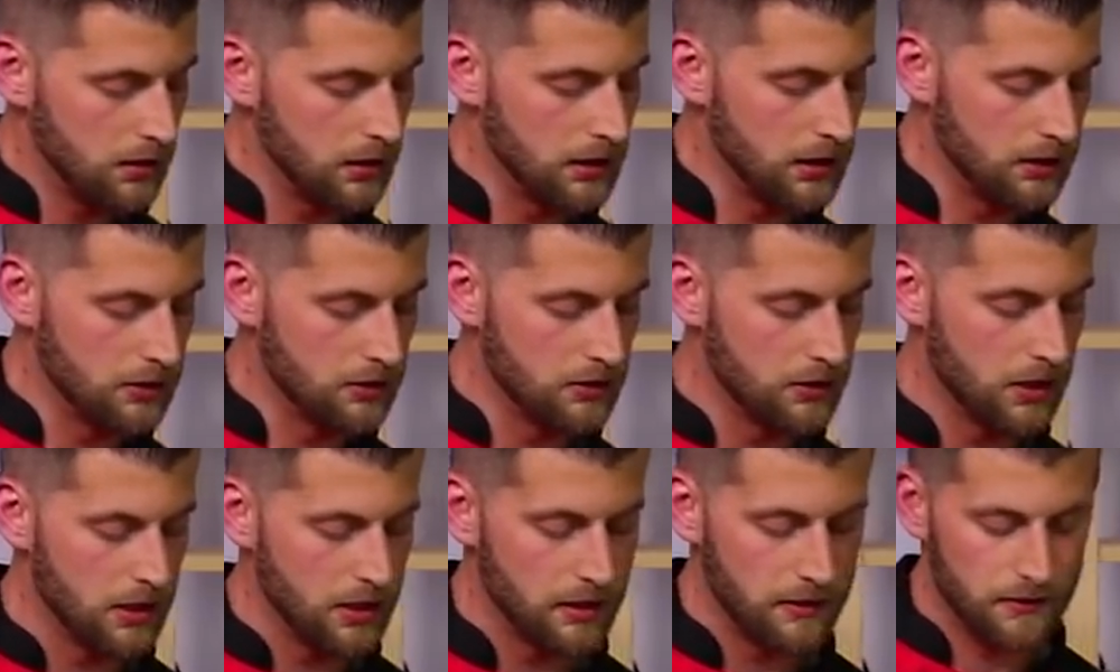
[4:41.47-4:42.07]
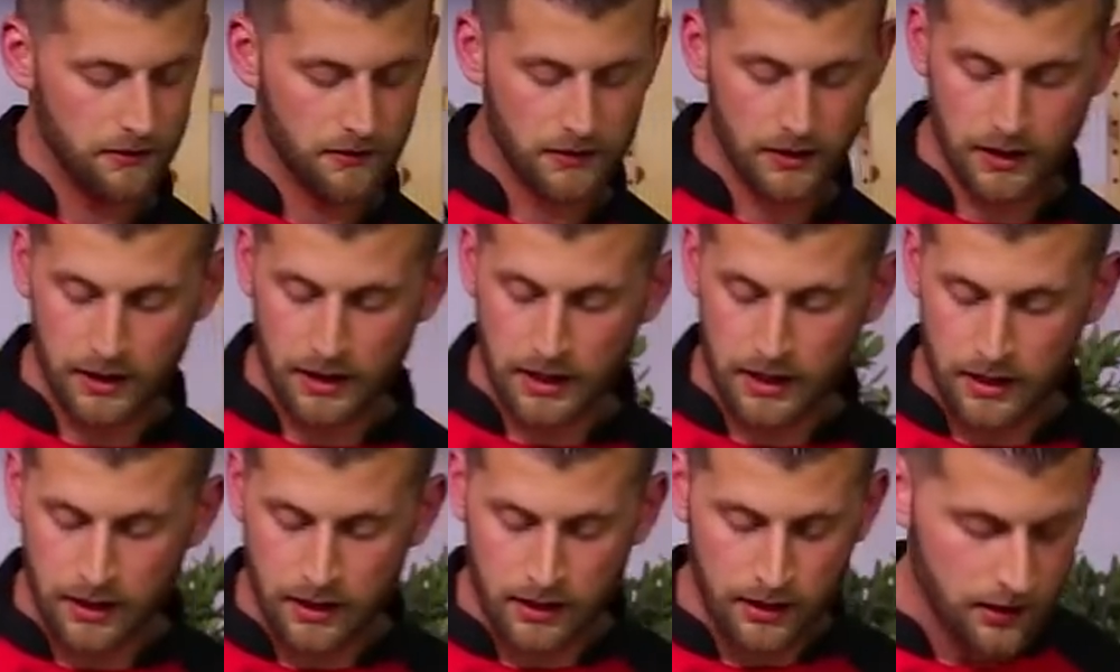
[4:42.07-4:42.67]
Clean your knife,
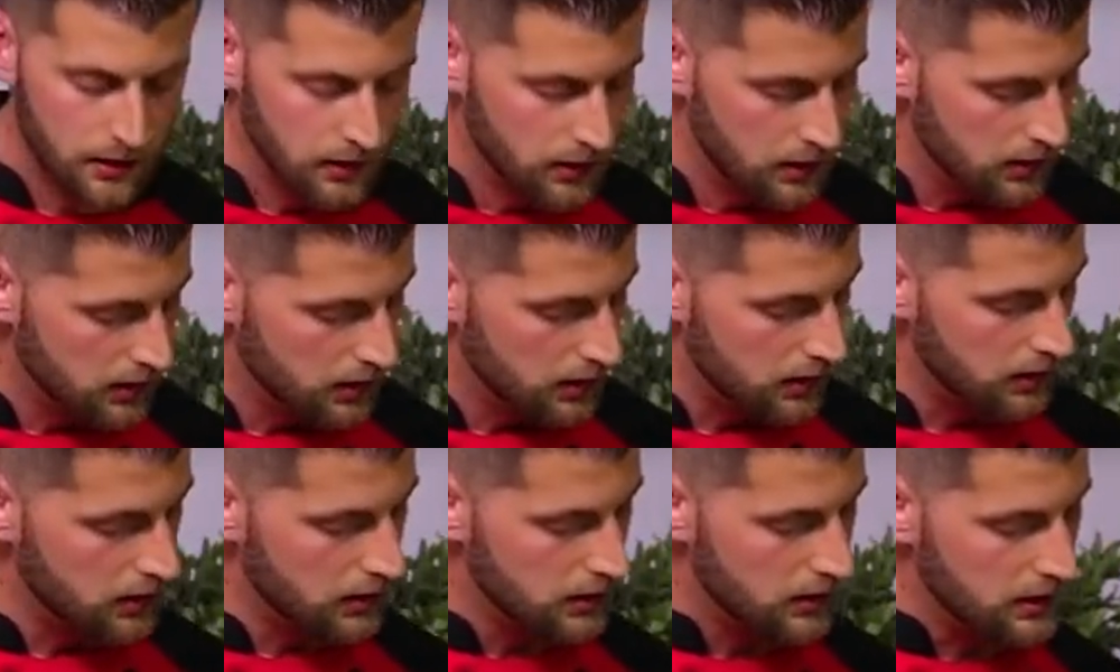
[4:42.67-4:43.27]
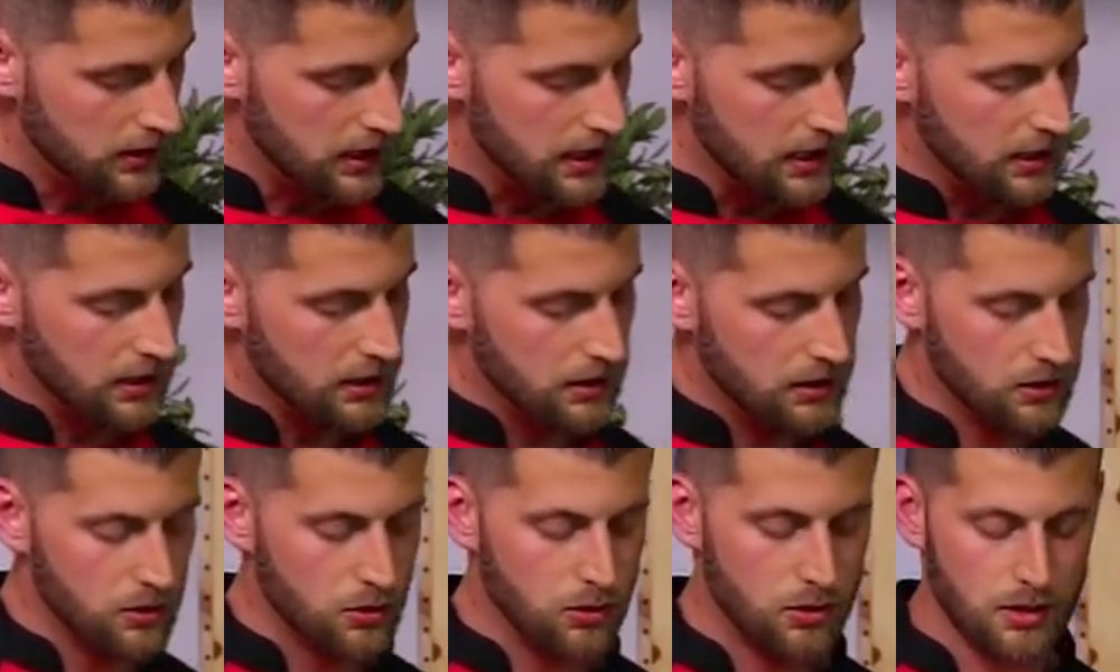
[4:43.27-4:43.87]

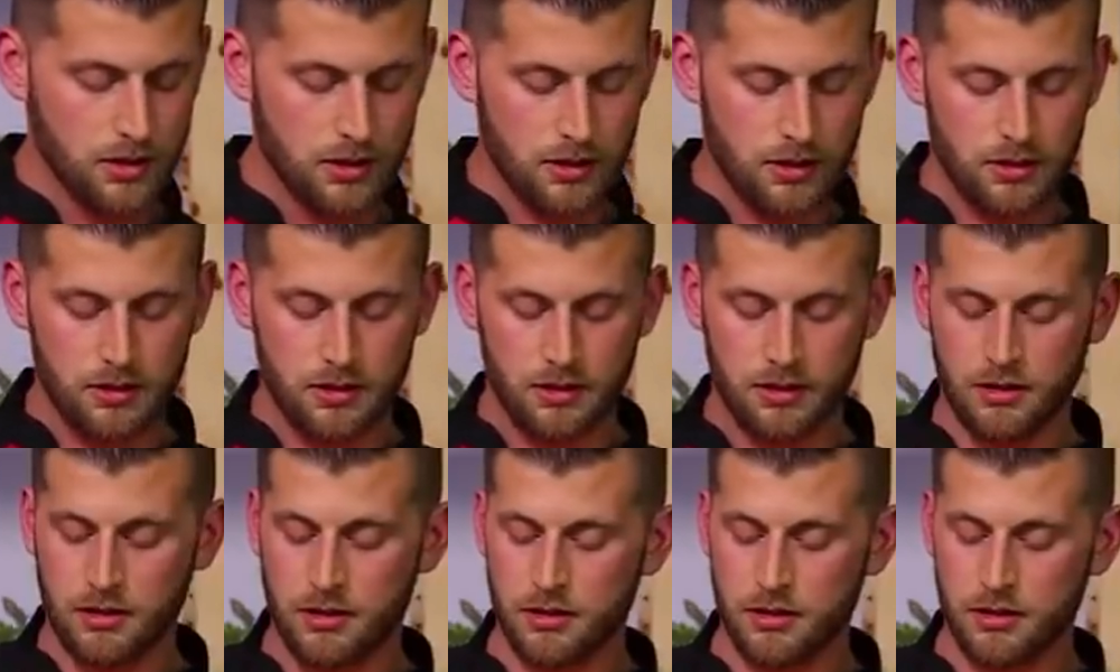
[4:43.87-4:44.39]
taking your